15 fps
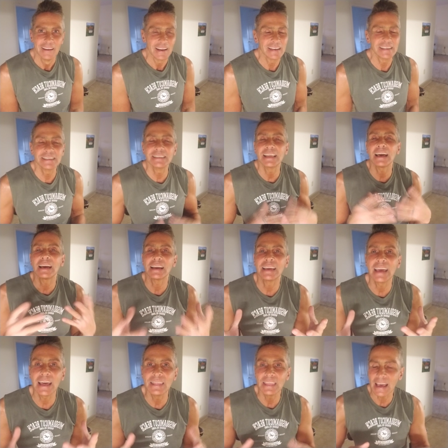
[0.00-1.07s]
I said, that,
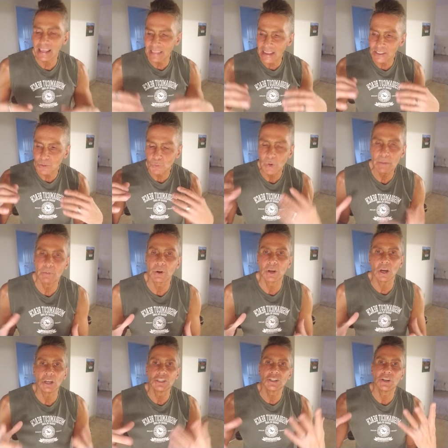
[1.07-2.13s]
again, that, that's a
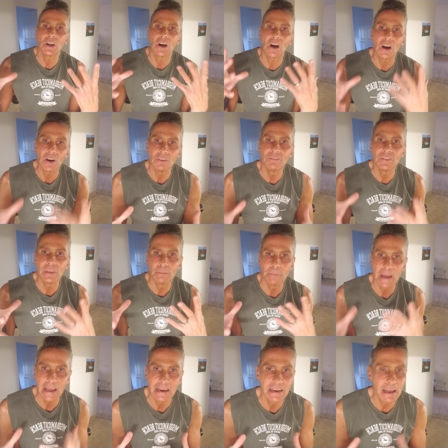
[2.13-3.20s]
repercussion of the
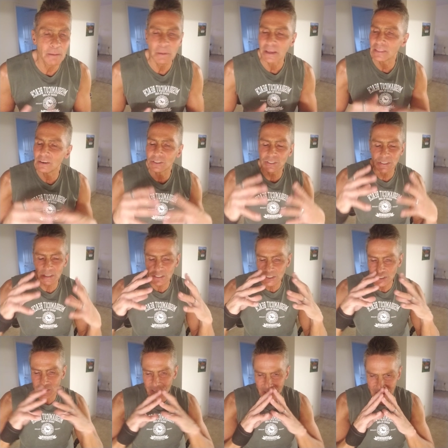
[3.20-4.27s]
pandemic. There's,
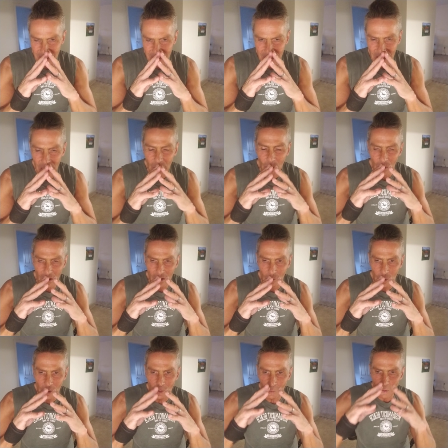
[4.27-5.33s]
there's, you know,
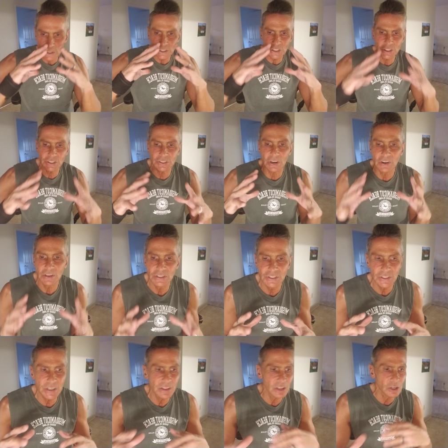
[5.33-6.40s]
we're, we're just starting to
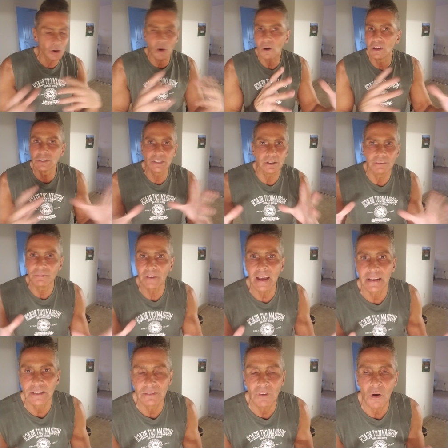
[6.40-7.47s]
see the cause and
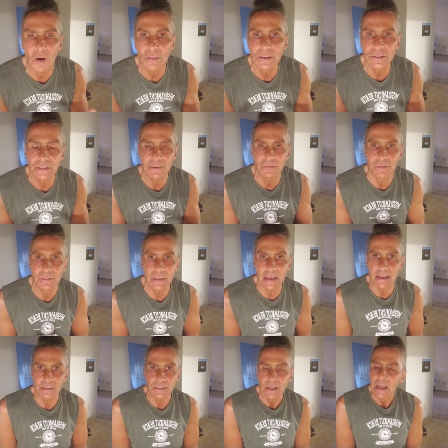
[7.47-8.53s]
effect of all these different
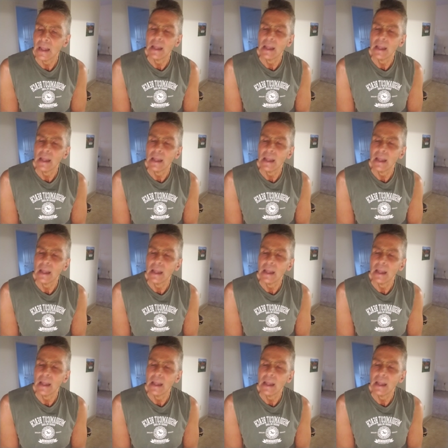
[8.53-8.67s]
things.